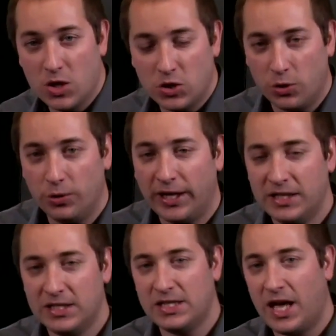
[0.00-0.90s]
so you
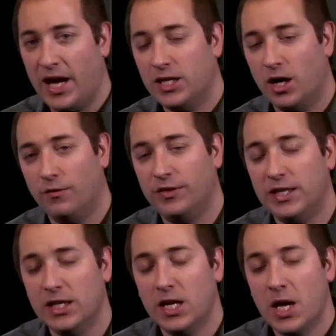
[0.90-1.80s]
can decide of
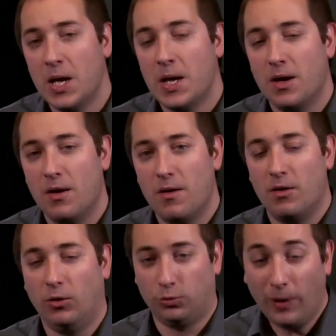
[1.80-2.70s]
the
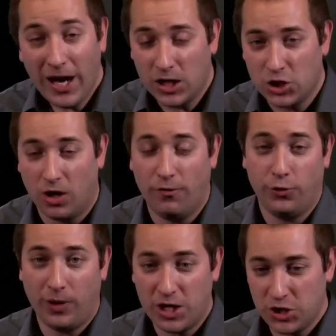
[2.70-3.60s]
range of
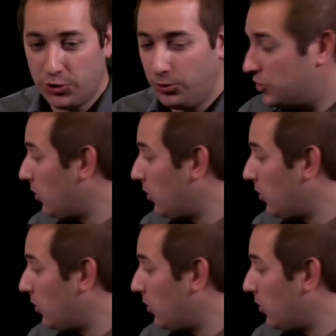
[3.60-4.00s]
your register.